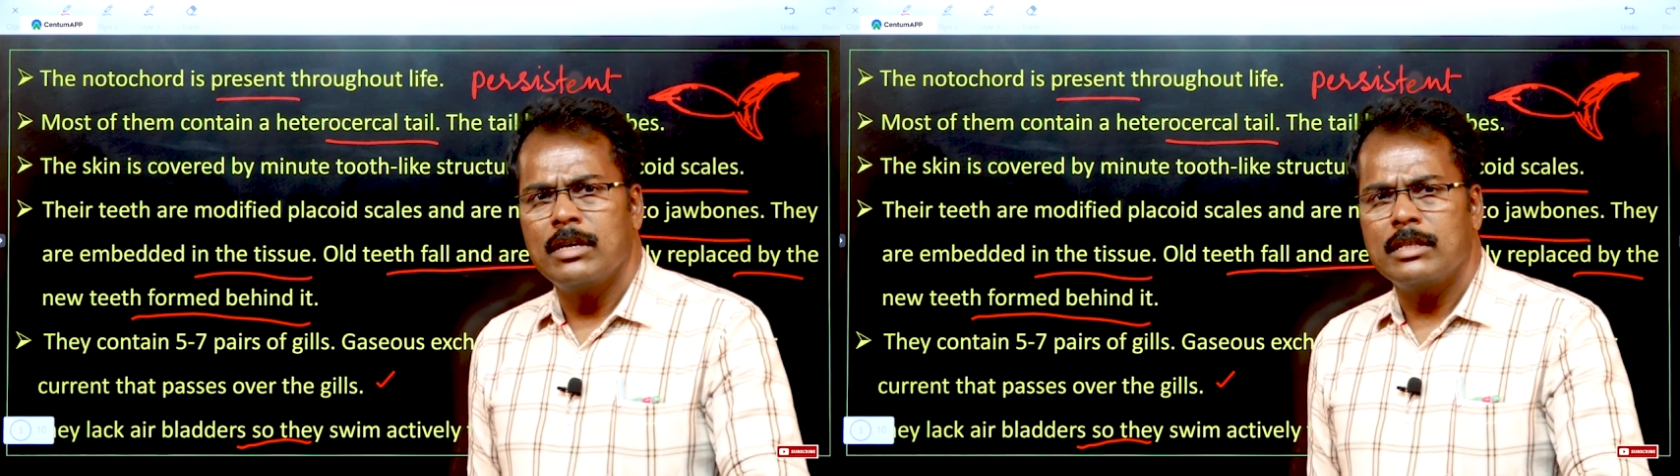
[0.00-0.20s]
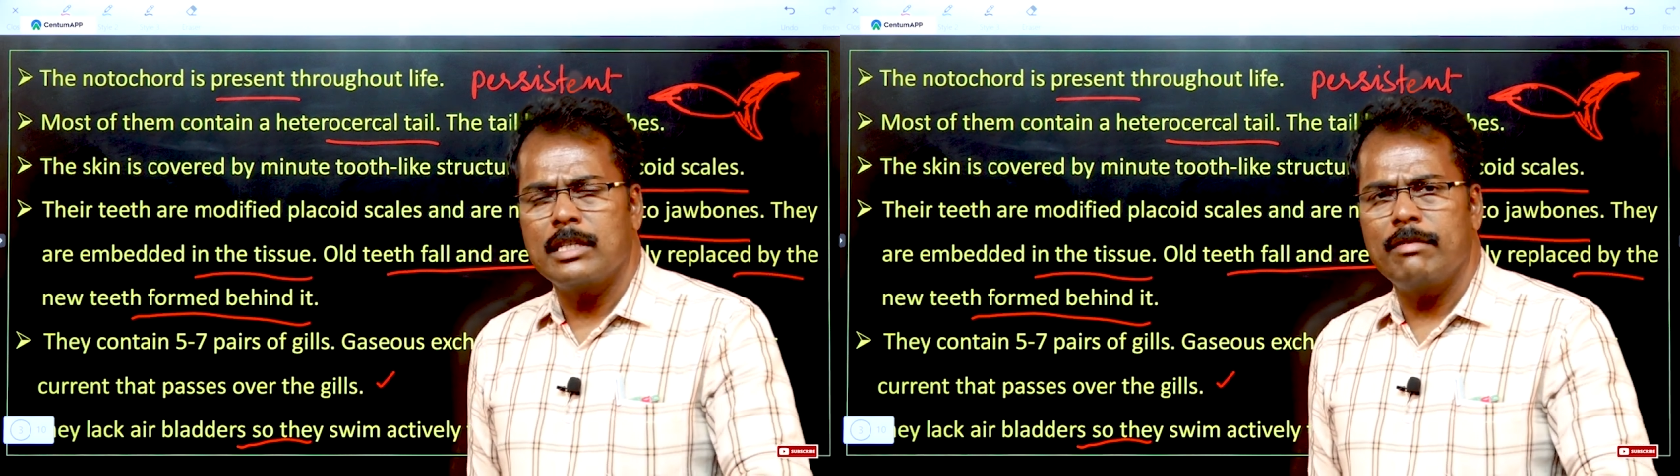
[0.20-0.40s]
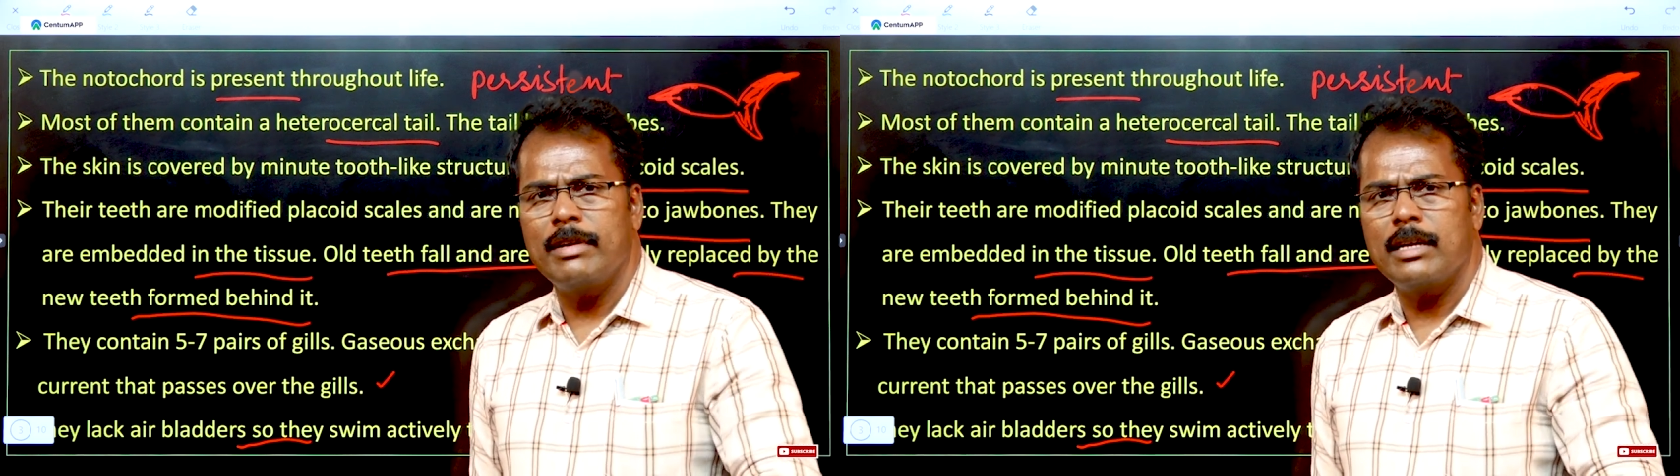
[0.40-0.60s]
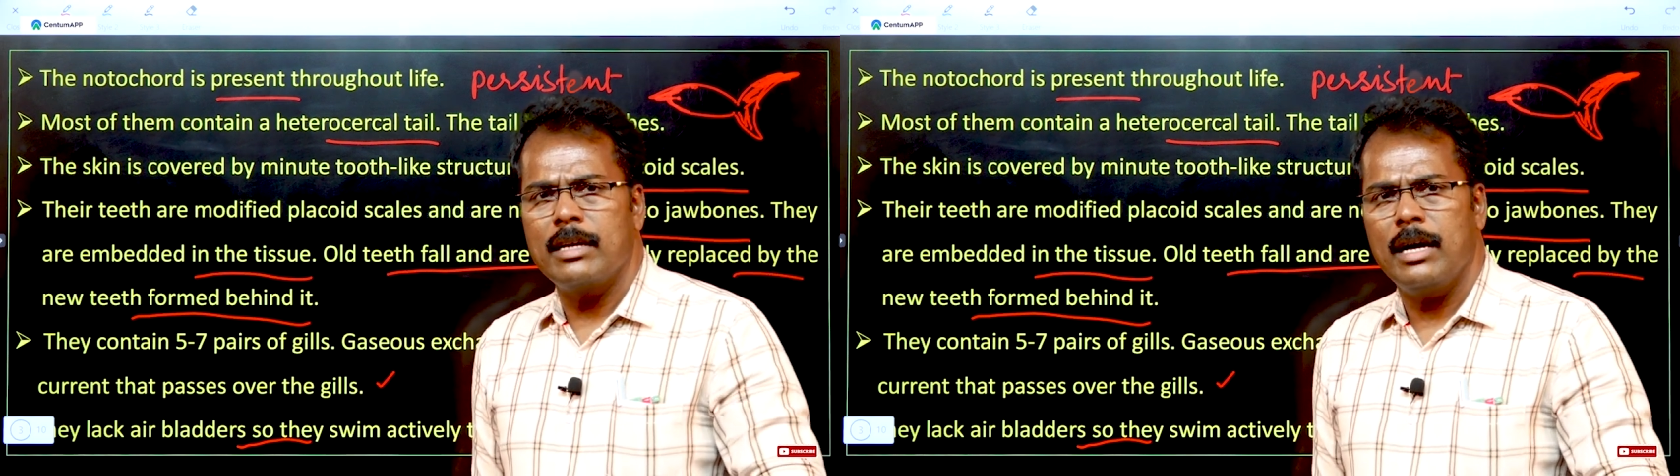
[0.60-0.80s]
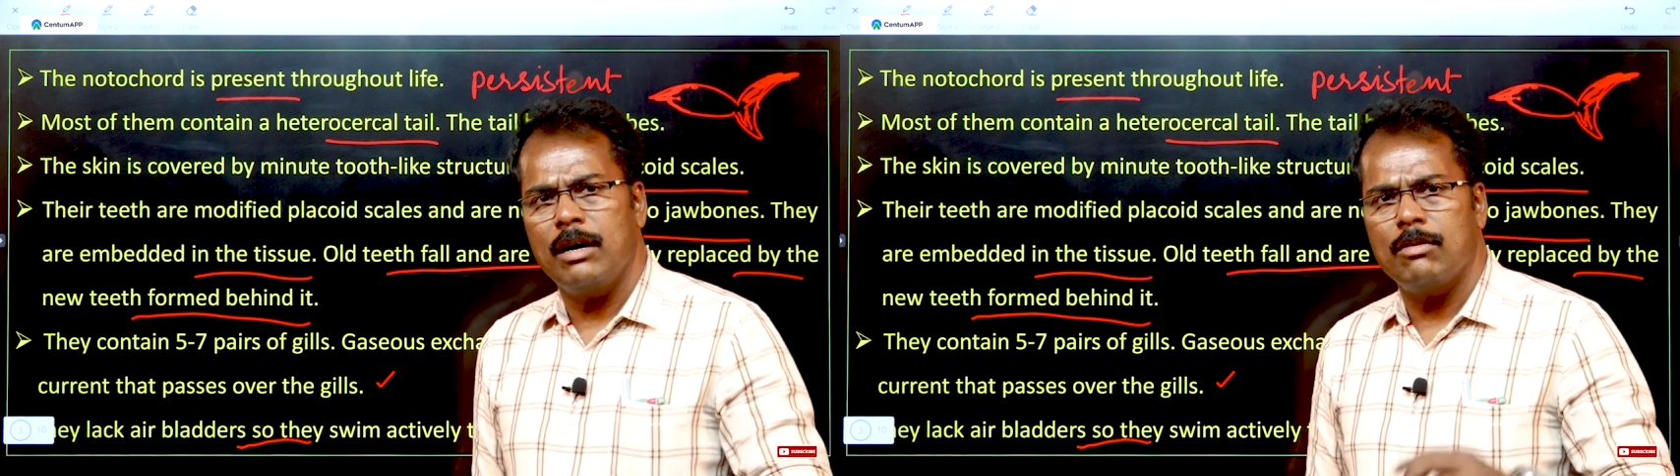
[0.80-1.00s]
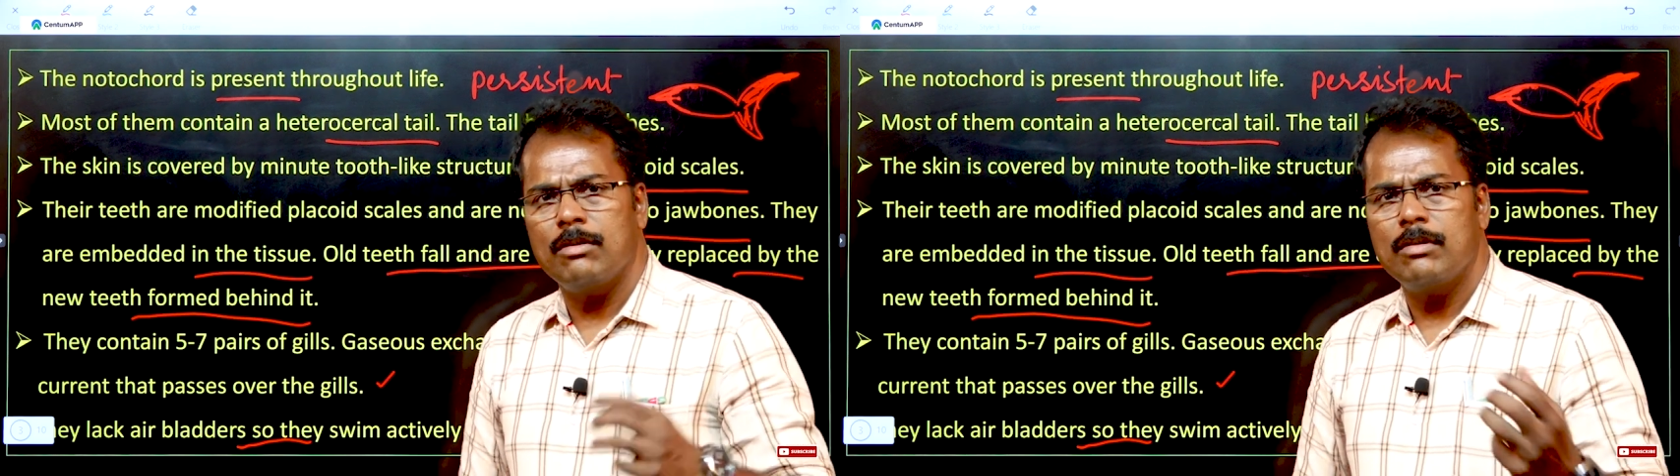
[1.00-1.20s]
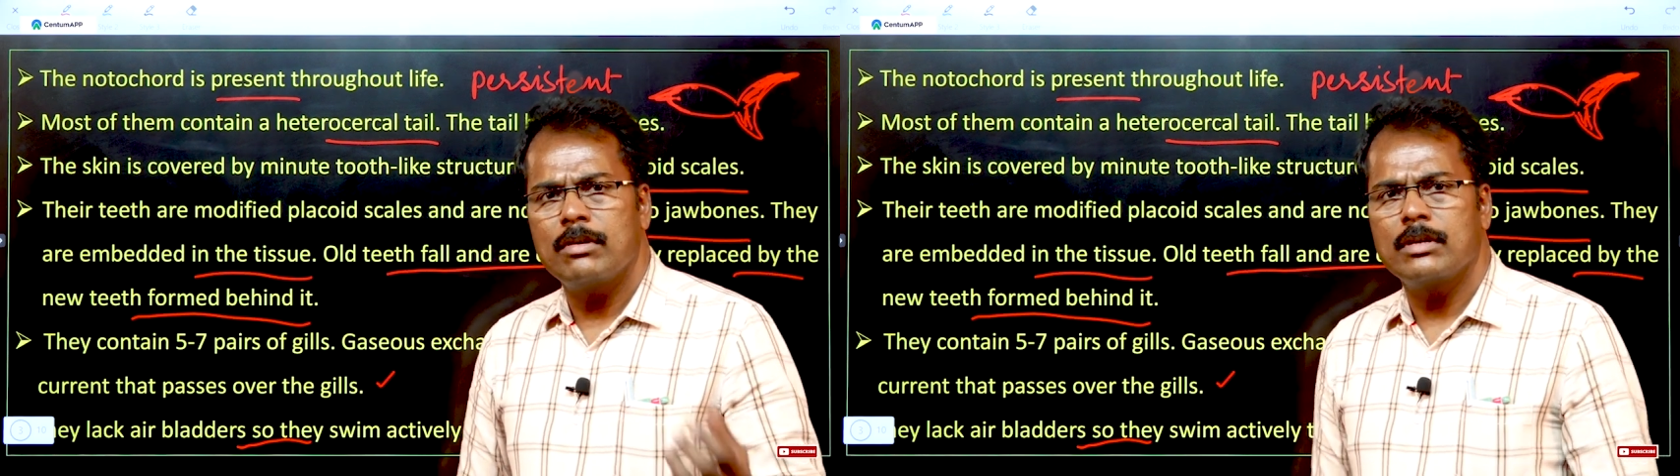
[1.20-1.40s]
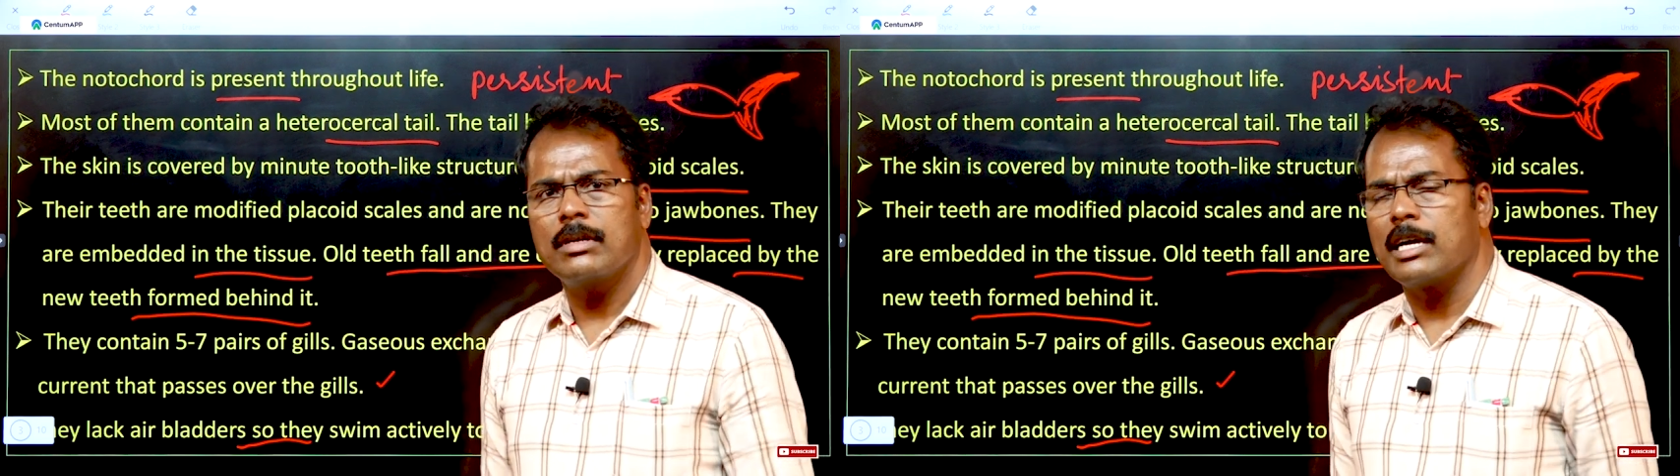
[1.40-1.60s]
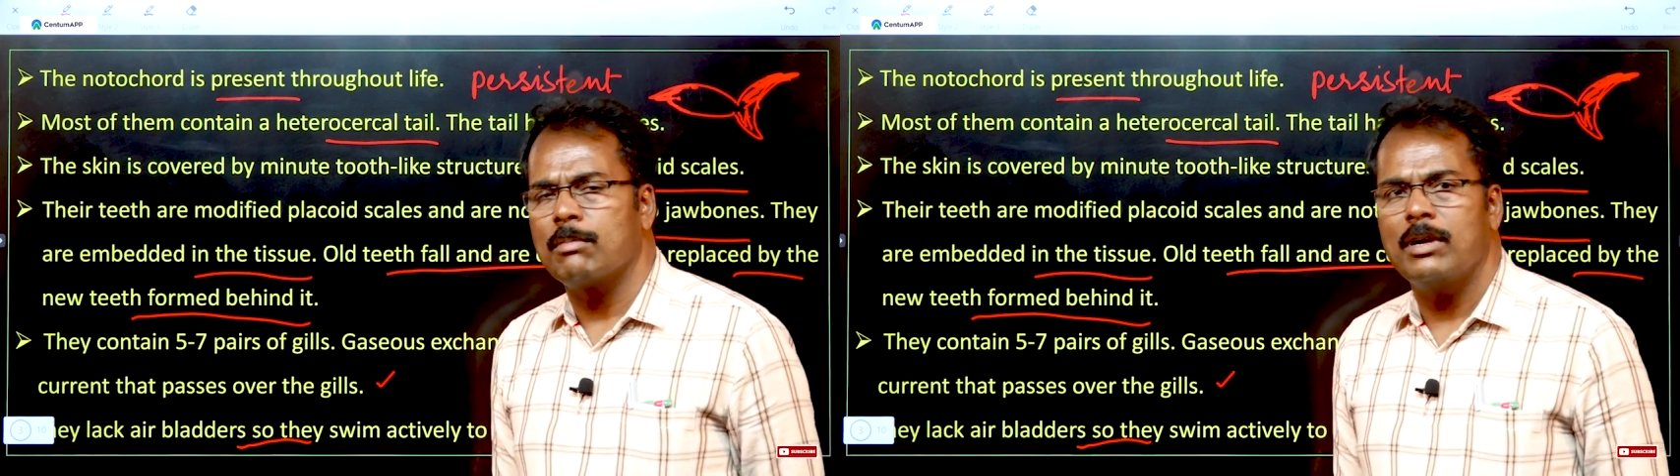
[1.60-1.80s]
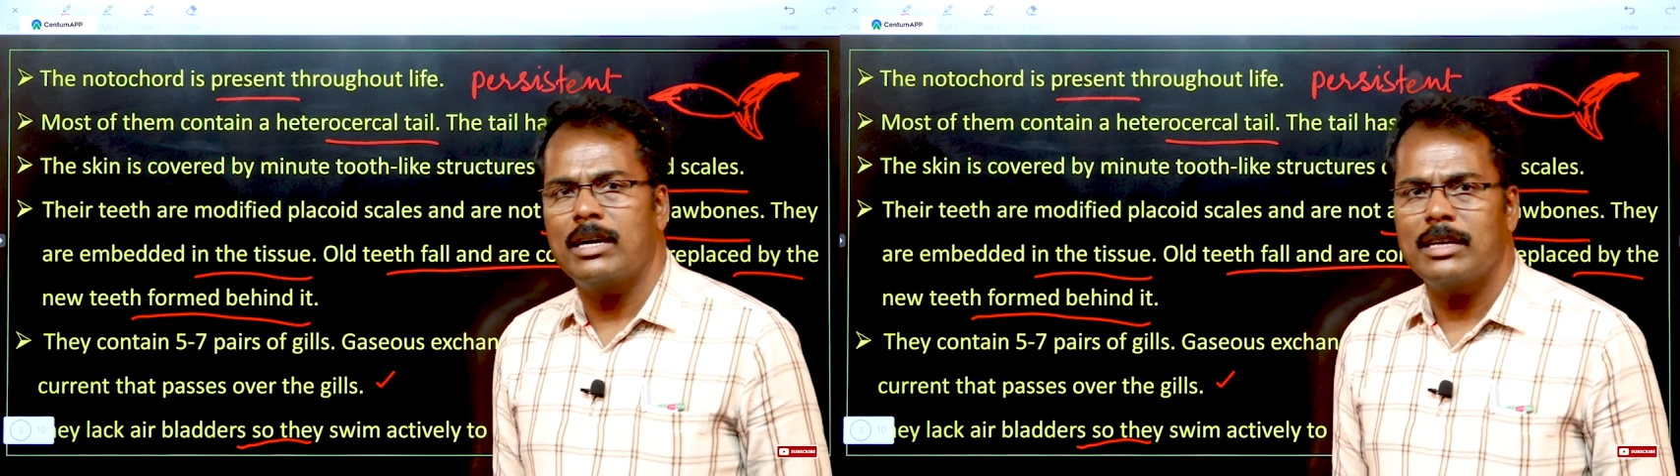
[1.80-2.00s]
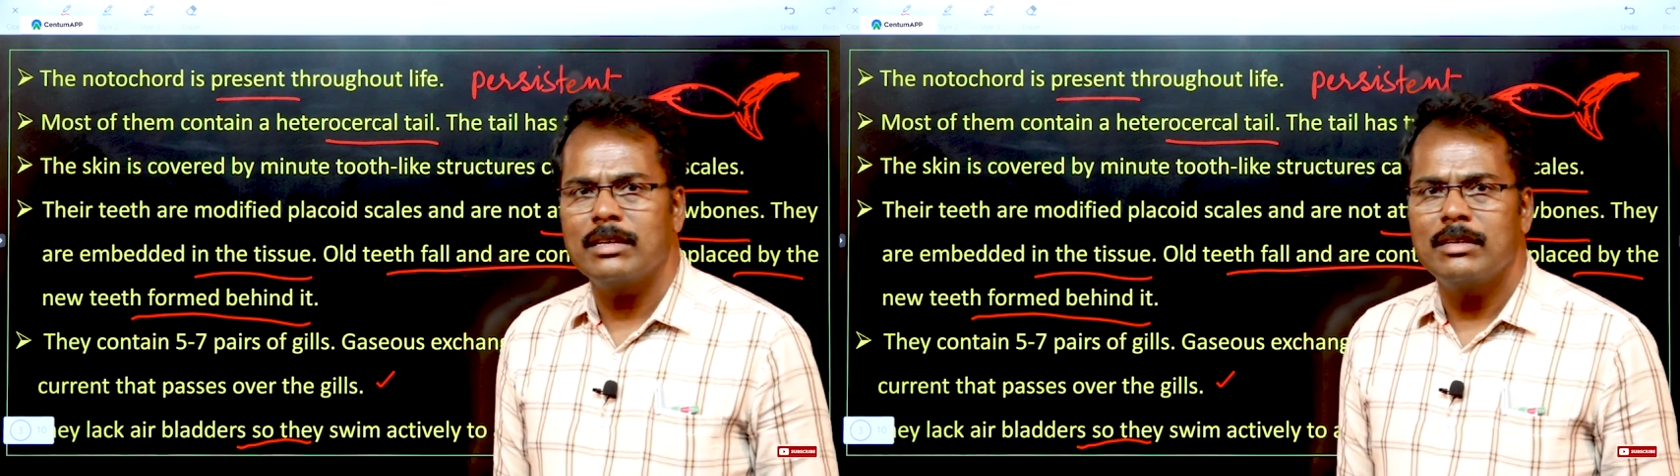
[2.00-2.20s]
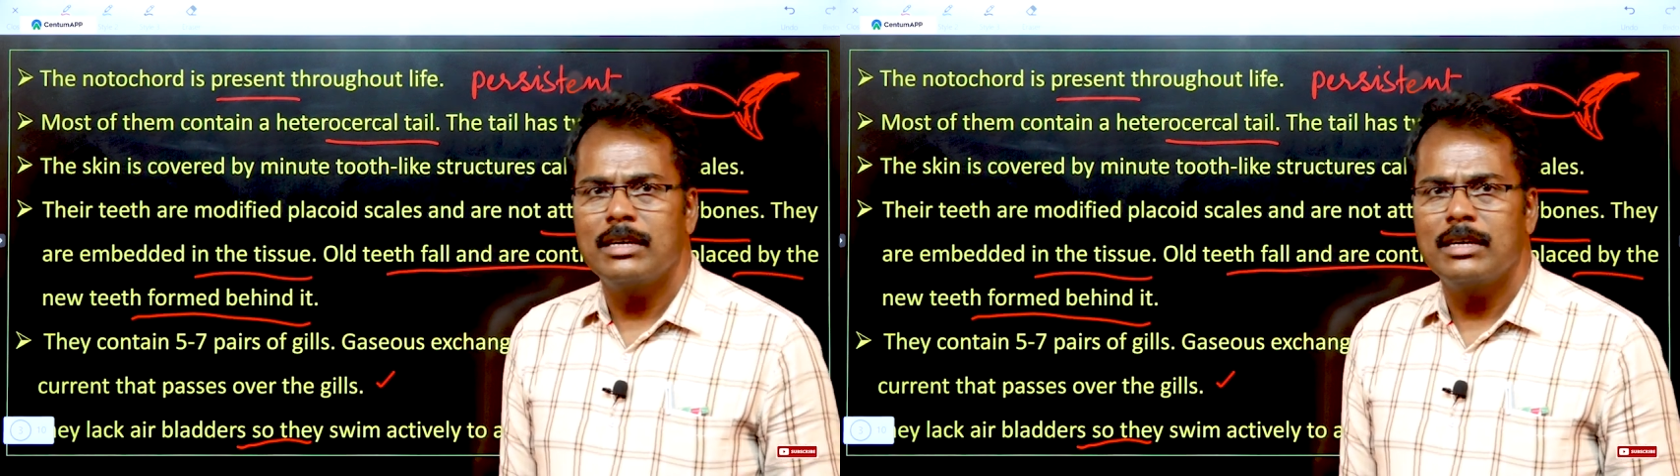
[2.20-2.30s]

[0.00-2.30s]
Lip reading: they will have air bladder